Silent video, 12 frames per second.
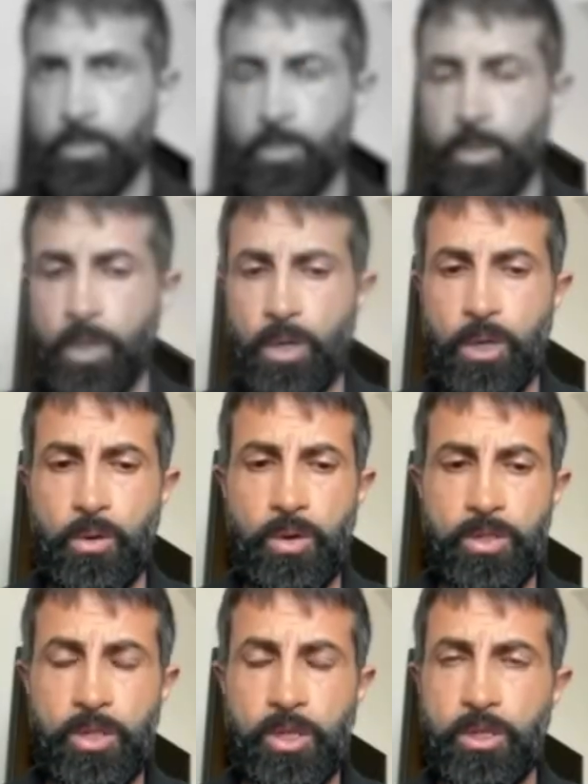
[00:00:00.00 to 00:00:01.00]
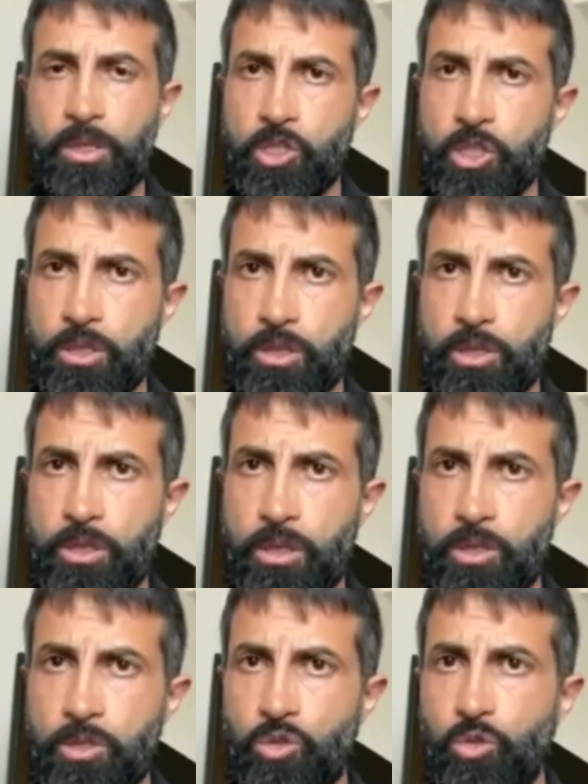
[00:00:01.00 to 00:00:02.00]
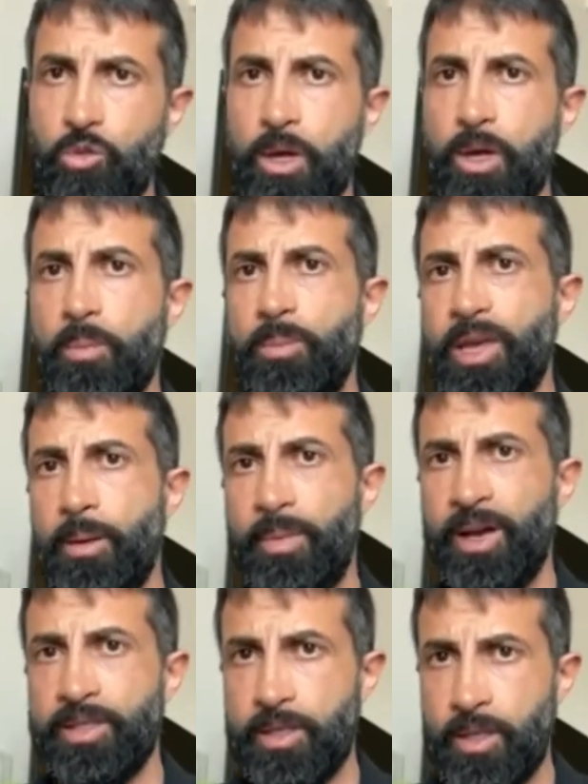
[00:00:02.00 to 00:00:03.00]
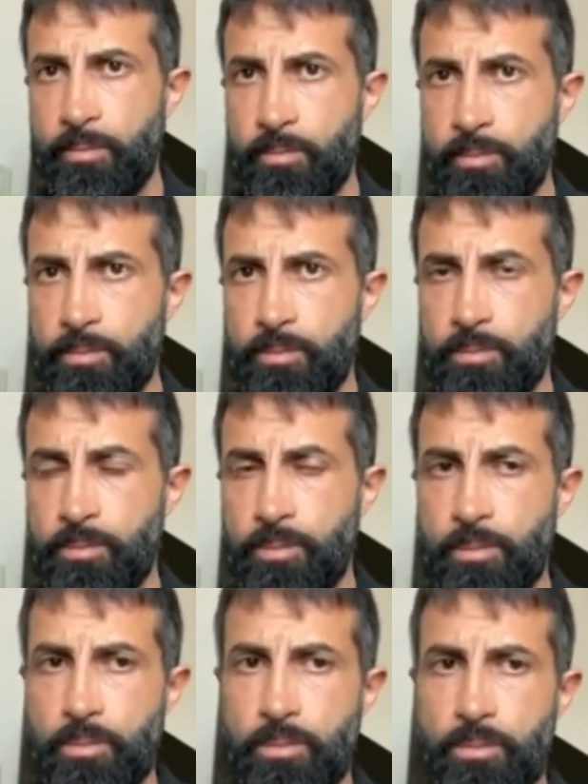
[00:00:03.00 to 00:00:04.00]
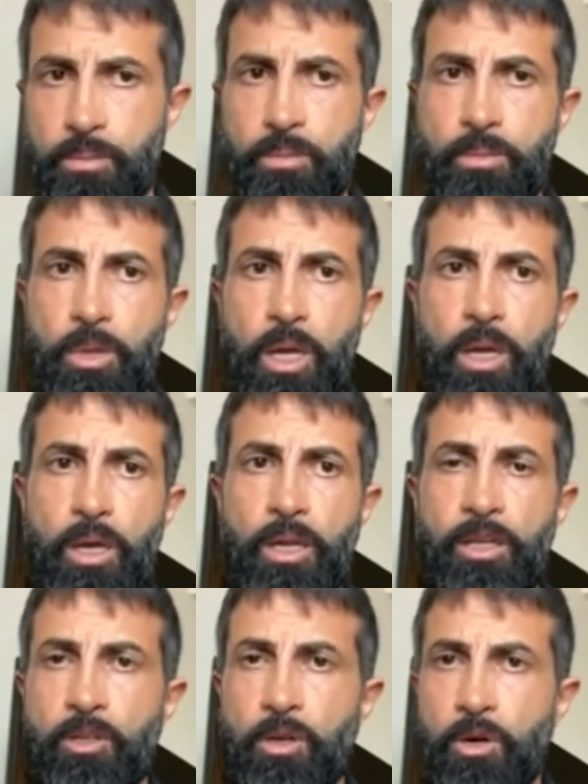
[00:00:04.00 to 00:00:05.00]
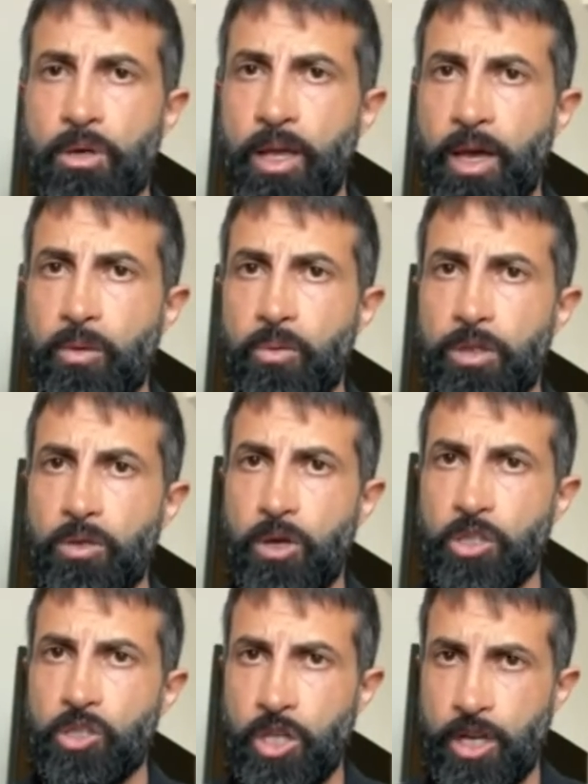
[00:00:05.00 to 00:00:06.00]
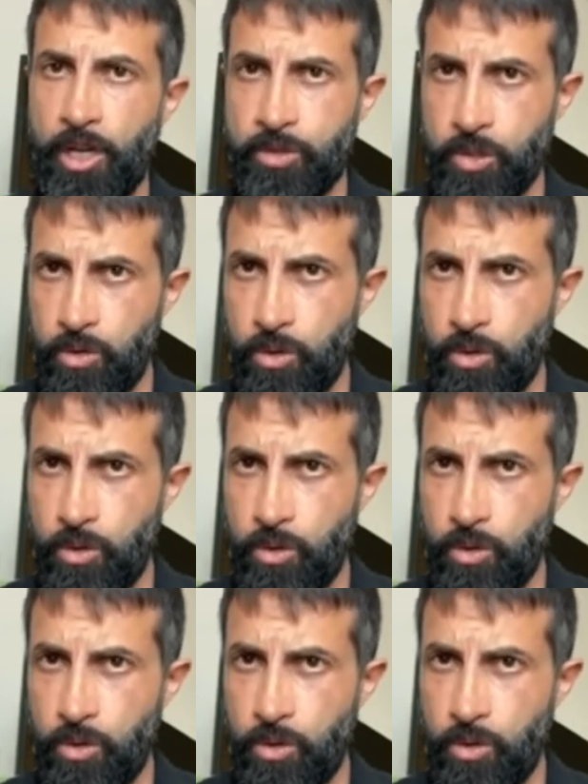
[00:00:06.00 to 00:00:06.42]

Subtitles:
I was conditioned to be a Muslim. Later on, I went to a Sharia school.